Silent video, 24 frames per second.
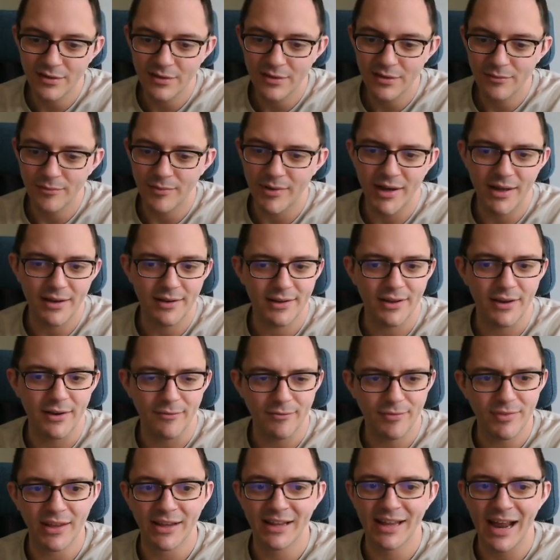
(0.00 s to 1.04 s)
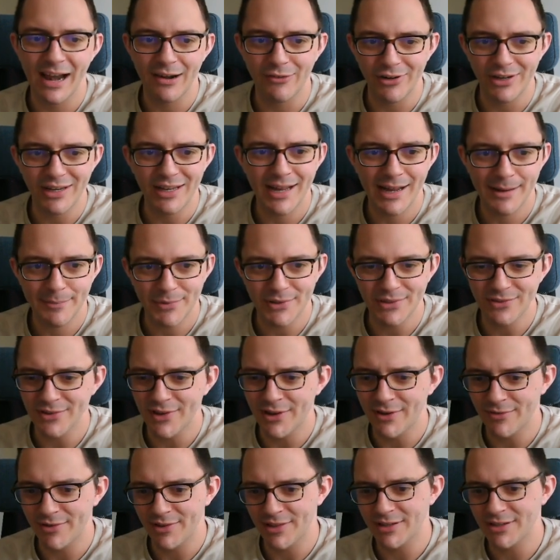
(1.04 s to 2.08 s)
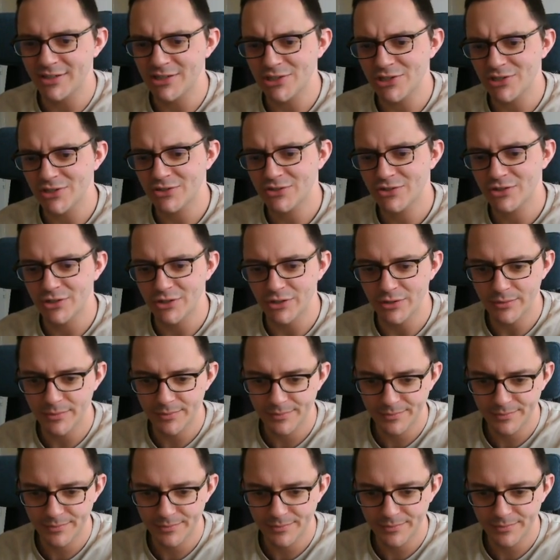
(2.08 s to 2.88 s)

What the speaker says: Where kind of the carry happens after the digit 2.